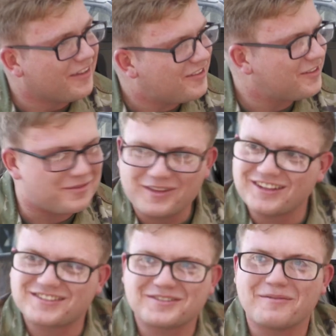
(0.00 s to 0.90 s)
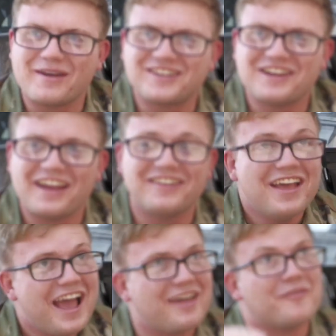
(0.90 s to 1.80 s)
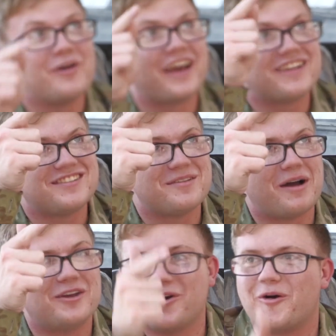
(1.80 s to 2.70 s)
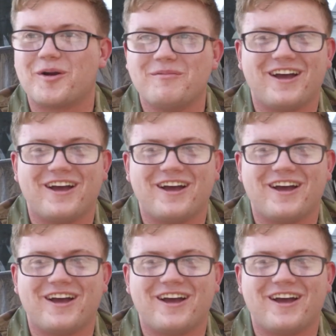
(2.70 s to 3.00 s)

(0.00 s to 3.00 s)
this is this is a big change. And when I can see my dorm,